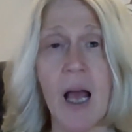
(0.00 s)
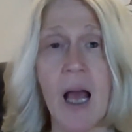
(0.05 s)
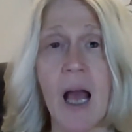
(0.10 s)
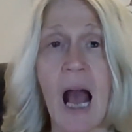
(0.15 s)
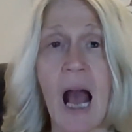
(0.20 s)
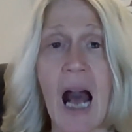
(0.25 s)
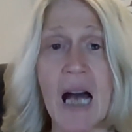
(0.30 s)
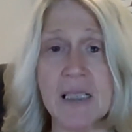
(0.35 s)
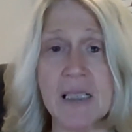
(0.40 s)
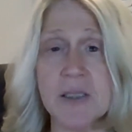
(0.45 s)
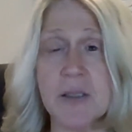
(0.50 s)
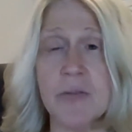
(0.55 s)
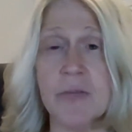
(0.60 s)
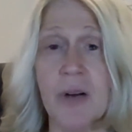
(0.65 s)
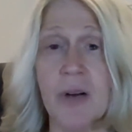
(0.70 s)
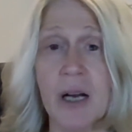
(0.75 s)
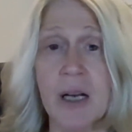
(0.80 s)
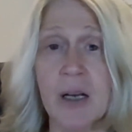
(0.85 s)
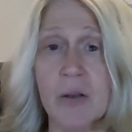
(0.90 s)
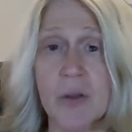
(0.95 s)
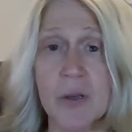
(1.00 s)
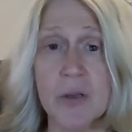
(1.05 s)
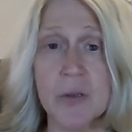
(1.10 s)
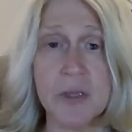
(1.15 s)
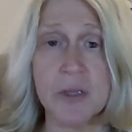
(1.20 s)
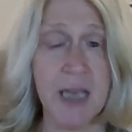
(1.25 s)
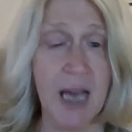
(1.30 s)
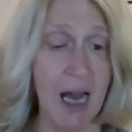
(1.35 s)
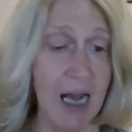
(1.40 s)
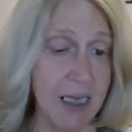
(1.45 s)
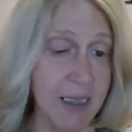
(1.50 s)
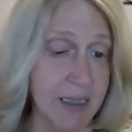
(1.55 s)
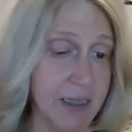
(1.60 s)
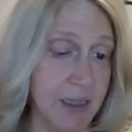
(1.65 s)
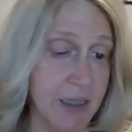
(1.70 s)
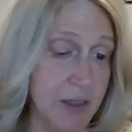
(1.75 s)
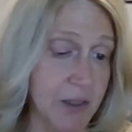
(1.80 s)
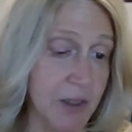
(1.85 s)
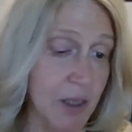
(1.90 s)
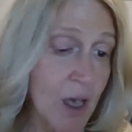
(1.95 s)
has to file those
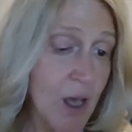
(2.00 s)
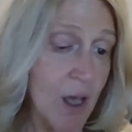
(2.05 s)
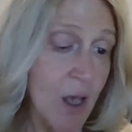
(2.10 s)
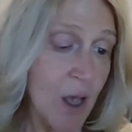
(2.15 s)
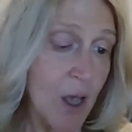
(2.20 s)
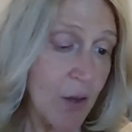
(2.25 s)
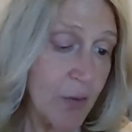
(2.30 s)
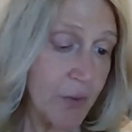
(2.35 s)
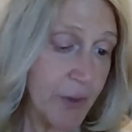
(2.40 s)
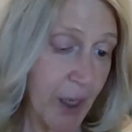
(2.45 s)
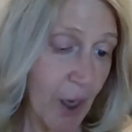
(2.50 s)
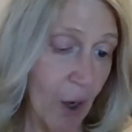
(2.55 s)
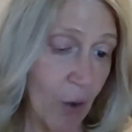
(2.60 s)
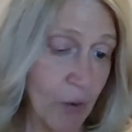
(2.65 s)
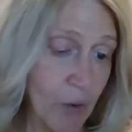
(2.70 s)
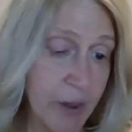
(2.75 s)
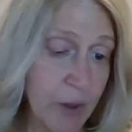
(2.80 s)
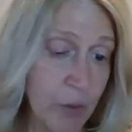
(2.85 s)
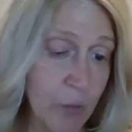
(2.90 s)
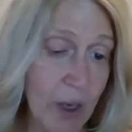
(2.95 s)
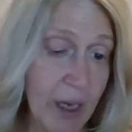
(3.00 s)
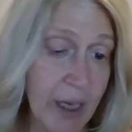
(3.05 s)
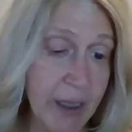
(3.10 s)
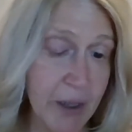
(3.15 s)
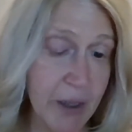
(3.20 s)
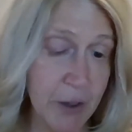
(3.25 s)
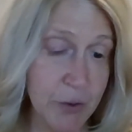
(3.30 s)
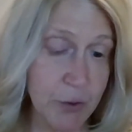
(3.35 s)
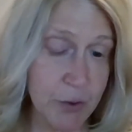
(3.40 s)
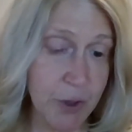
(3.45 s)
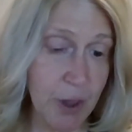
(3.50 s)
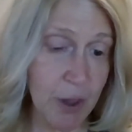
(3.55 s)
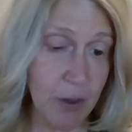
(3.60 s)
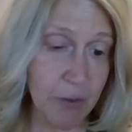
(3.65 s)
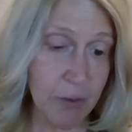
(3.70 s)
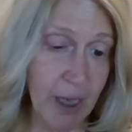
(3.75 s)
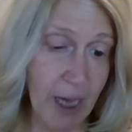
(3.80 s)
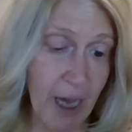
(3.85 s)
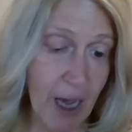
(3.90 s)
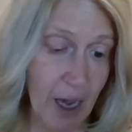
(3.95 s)
taxes. The only way you
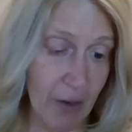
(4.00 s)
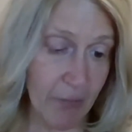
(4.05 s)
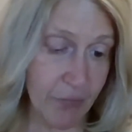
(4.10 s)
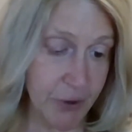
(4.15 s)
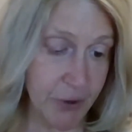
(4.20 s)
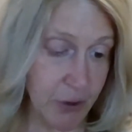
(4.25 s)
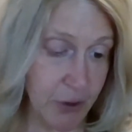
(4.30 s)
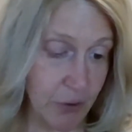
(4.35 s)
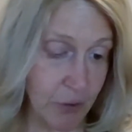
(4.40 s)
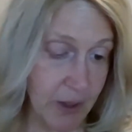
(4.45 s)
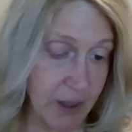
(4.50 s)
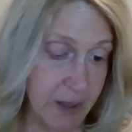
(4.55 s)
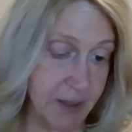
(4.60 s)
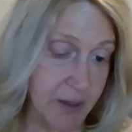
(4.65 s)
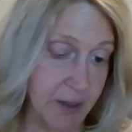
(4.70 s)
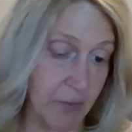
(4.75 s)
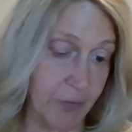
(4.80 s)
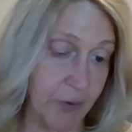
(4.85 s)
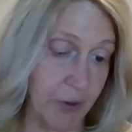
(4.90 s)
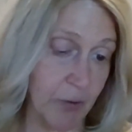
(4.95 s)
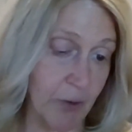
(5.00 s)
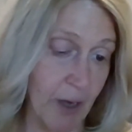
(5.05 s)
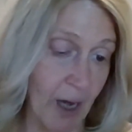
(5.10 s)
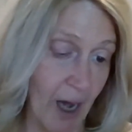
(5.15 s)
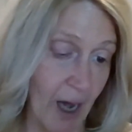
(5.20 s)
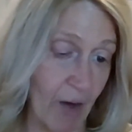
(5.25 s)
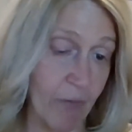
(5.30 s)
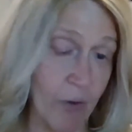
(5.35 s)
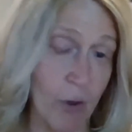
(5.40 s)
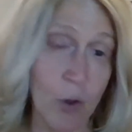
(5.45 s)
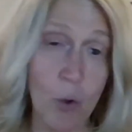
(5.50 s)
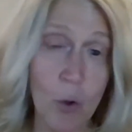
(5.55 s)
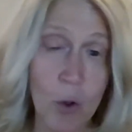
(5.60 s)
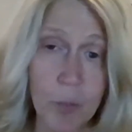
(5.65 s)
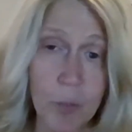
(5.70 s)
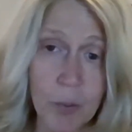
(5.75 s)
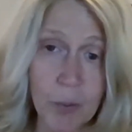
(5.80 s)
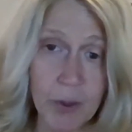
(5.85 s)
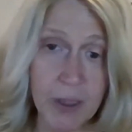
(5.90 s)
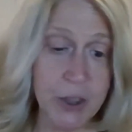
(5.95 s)
don't have to is if you have a
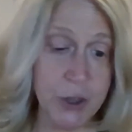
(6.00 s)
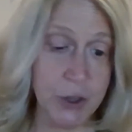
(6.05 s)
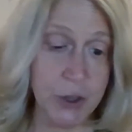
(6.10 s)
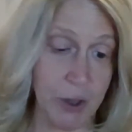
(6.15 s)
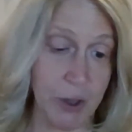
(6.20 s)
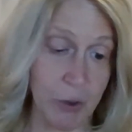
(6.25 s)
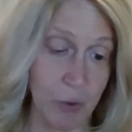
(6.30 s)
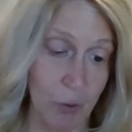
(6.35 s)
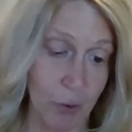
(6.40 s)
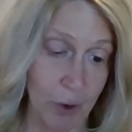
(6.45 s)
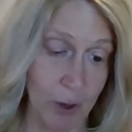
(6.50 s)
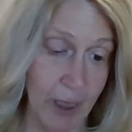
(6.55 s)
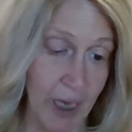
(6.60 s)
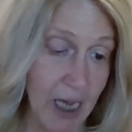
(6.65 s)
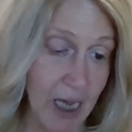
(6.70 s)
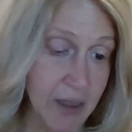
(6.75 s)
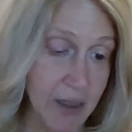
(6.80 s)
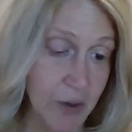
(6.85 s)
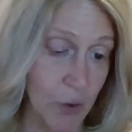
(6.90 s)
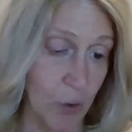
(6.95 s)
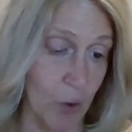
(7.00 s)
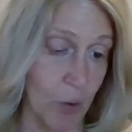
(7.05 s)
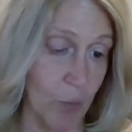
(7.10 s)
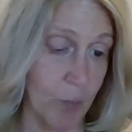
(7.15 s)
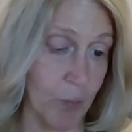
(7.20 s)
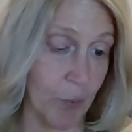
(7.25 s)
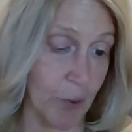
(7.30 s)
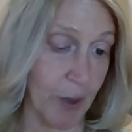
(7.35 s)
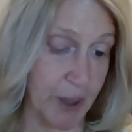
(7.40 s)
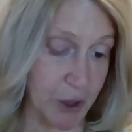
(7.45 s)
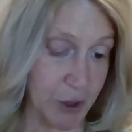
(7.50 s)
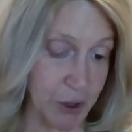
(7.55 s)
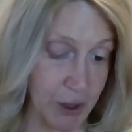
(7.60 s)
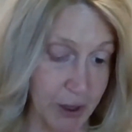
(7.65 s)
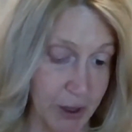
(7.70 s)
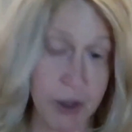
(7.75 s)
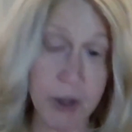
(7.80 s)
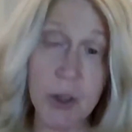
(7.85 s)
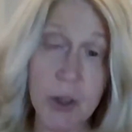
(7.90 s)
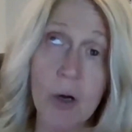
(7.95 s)
corporation or an S
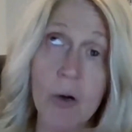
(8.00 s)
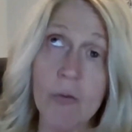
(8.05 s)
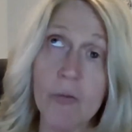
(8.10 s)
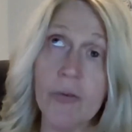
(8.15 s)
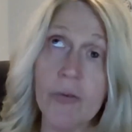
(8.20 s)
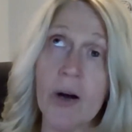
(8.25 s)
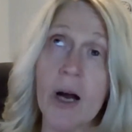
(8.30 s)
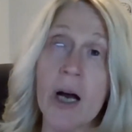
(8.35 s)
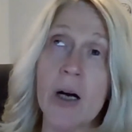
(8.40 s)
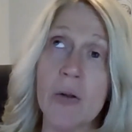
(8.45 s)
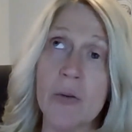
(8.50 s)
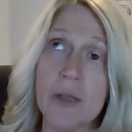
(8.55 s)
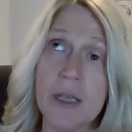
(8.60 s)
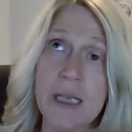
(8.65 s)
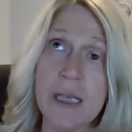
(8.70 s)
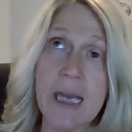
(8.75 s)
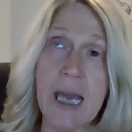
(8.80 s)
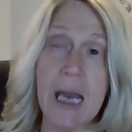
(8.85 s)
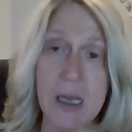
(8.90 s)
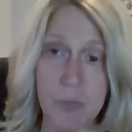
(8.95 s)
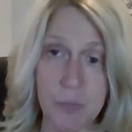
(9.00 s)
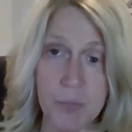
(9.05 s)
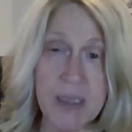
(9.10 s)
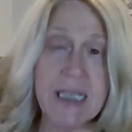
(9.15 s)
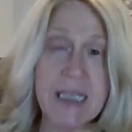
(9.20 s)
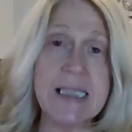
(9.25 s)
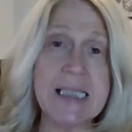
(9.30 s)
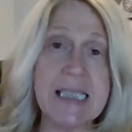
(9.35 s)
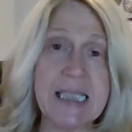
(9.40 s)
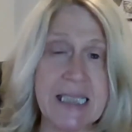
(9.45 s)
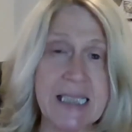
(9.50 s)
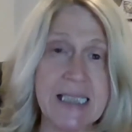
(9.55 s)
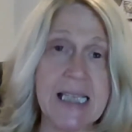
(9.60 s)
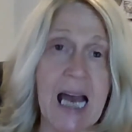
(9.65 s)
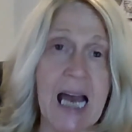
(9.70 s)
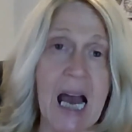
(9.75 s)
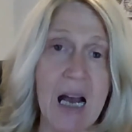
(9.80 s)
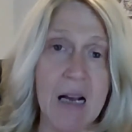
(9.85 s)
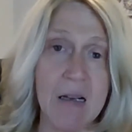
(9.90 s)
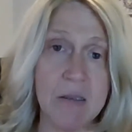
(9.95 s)
corporation, you don't file the NPT
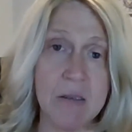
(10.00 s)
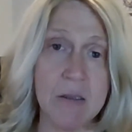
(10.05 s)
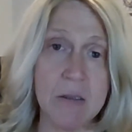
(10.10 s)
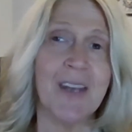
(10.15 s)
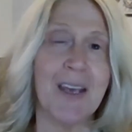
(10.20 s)
tax.